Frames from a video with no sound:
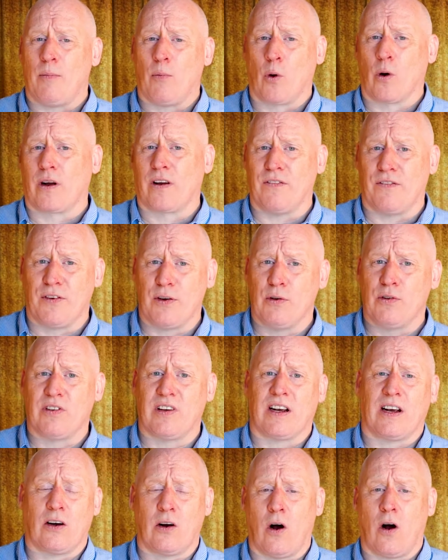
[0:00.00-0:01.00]
more
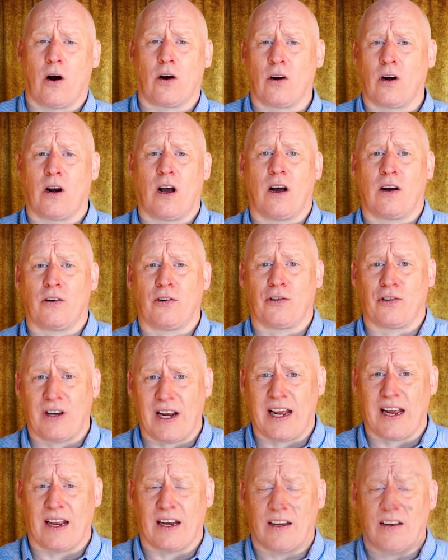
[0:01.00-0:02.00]
confusing and harder to
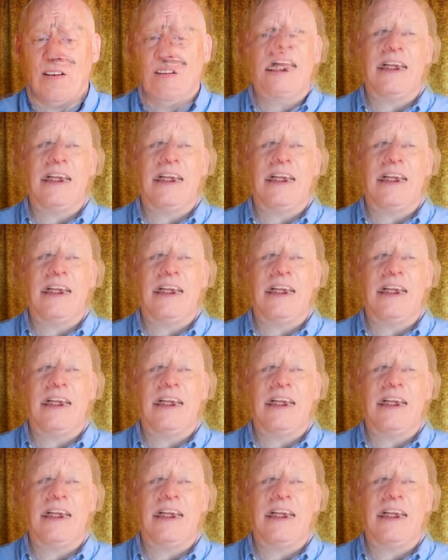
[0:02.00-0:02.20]
understand.